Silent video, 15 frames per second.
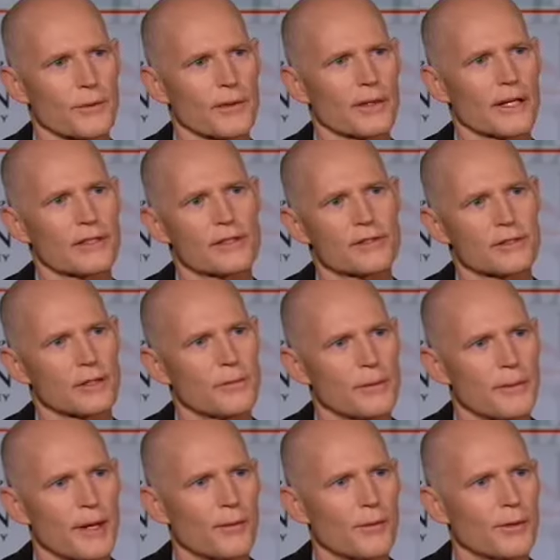think the election is
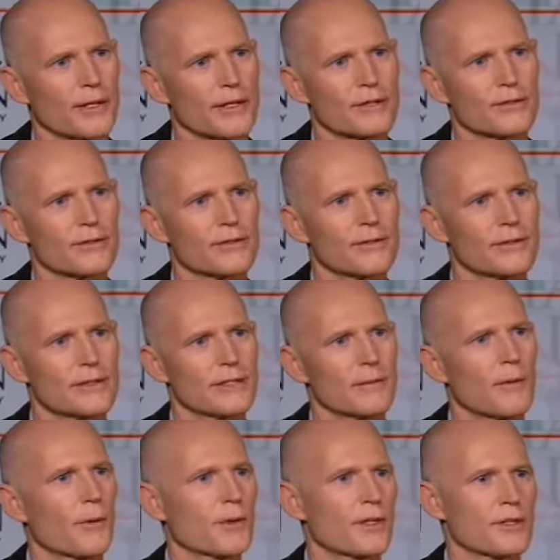going to be about one issue.
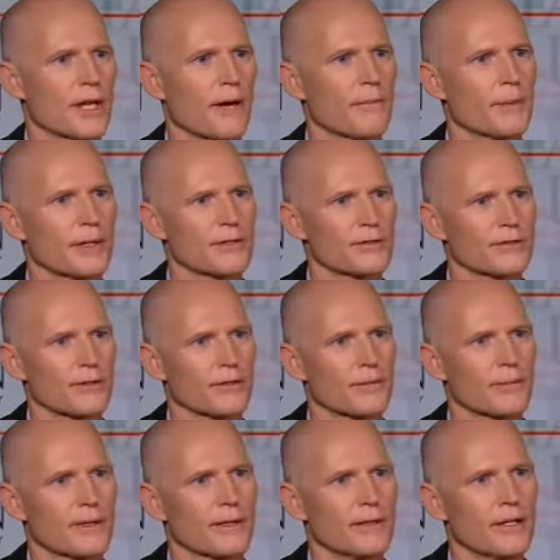Tell me what the job picture is
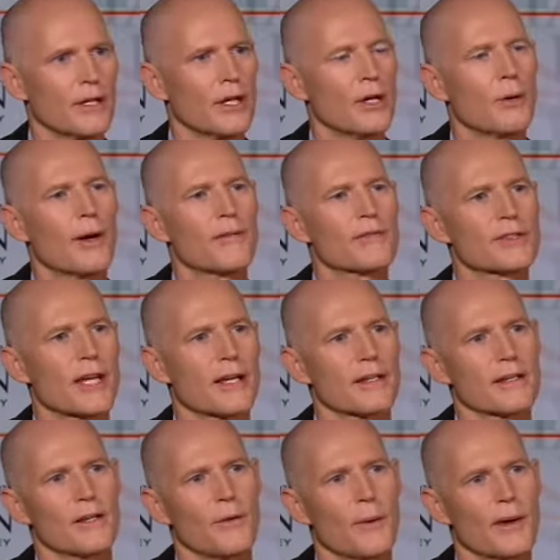going to be. Whoever's
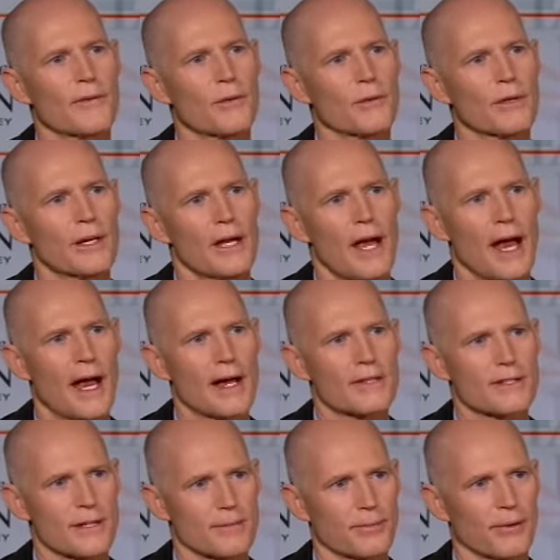got, whoever
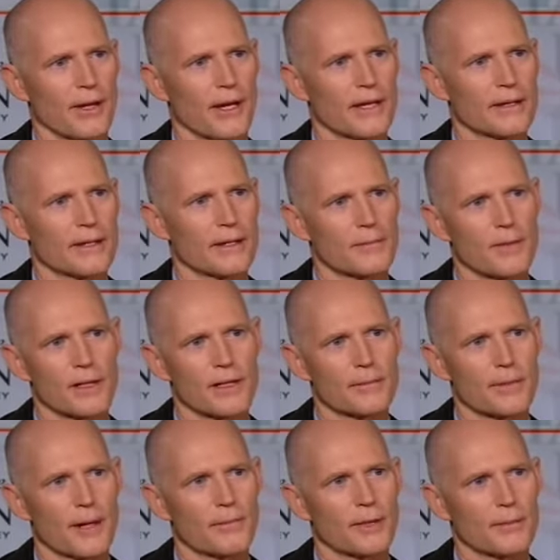has a plan that the
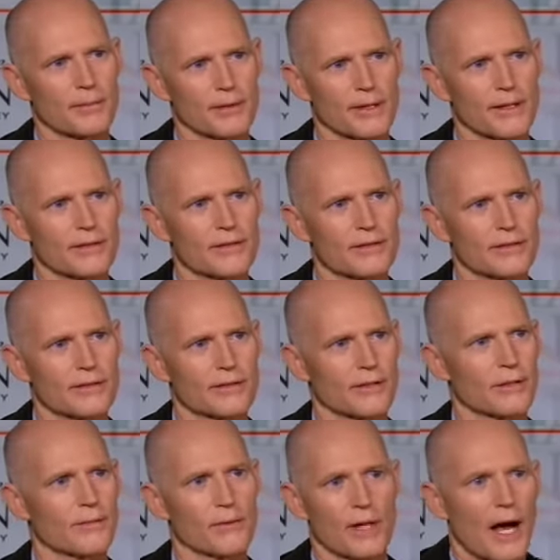American public believes
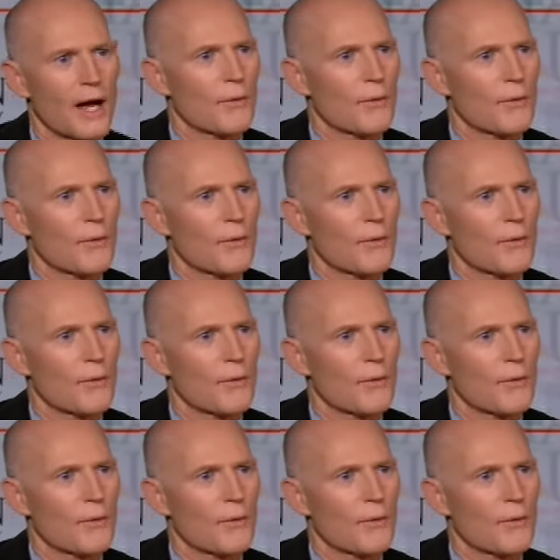is going to.